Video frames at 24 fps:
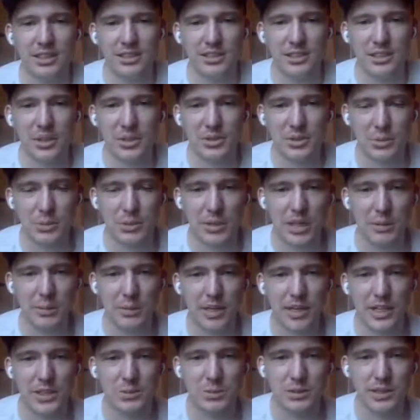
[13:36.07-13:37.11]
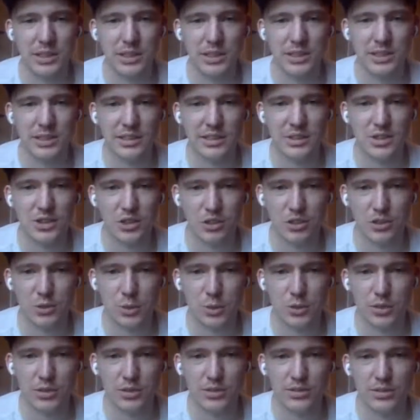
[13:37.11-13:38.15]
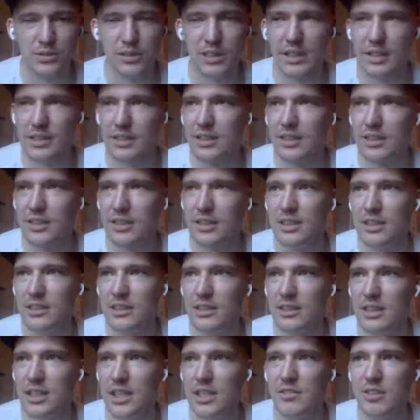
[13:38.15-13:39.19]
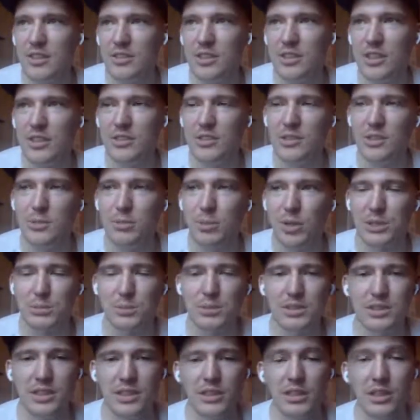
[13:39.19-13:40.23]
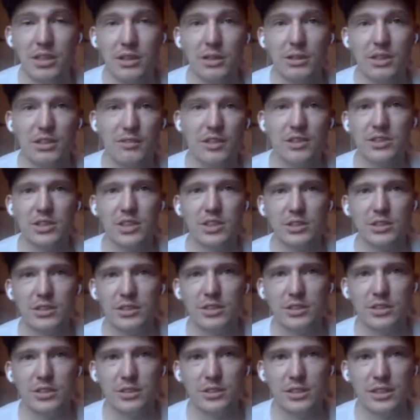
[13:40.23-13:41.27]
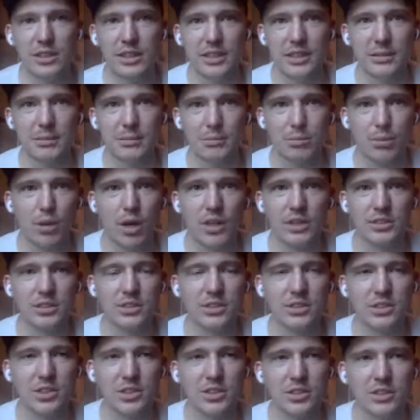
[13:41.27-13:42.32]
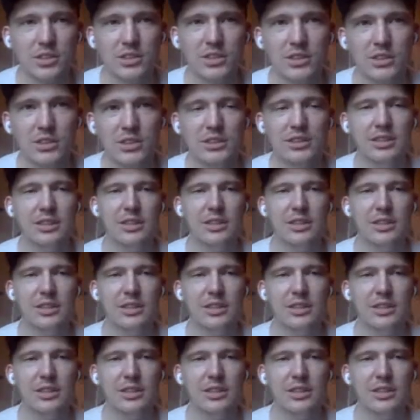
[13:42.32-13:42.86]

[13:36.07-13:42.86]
social media management in the church world, like evangelical Presbyterian or evangelical Protestant churches,